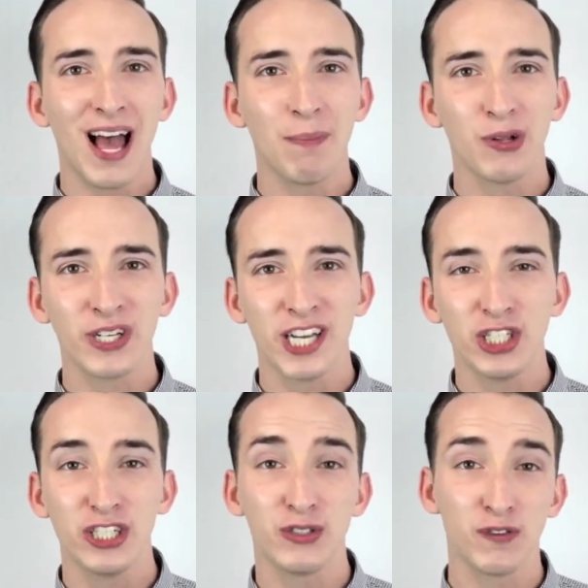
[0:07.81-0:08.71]

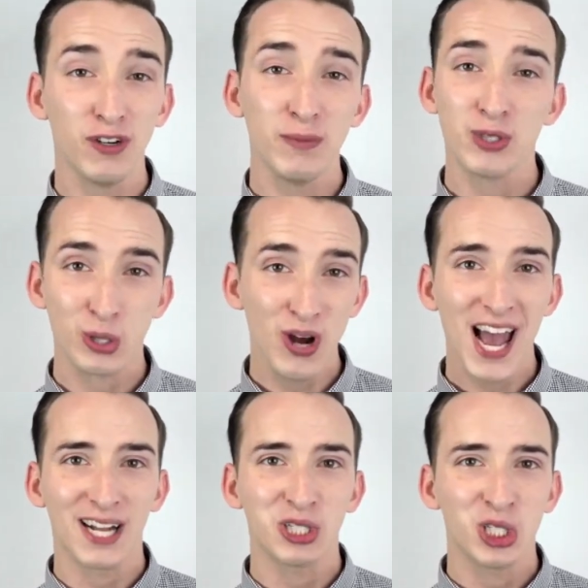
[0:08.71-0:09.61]
applications from
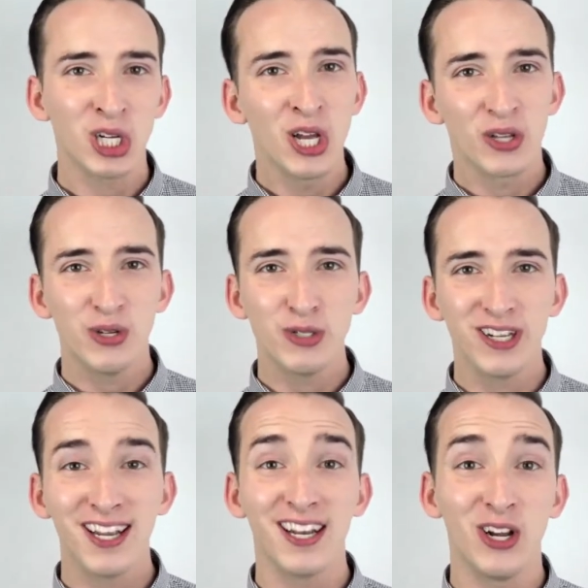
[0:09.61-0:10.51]
scratch
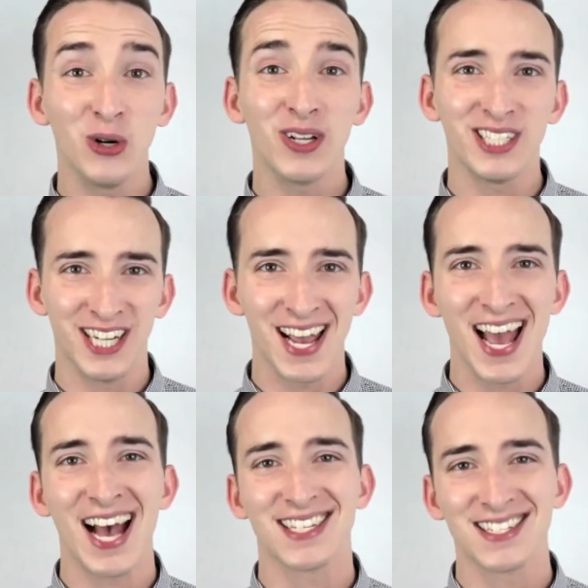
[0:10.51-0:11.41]
using
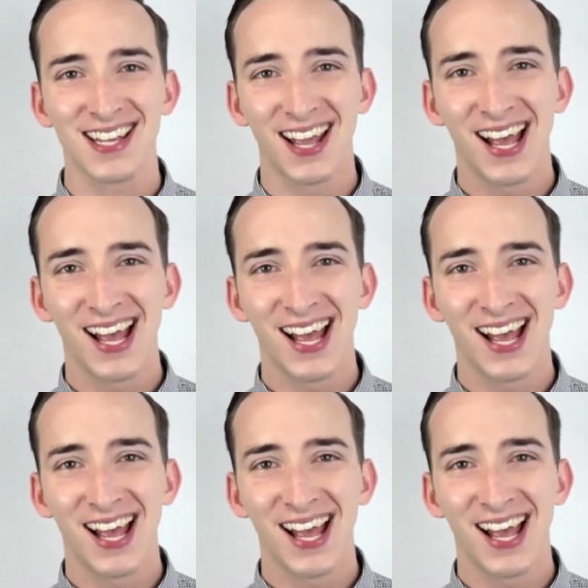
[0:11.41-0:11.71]
Node.js.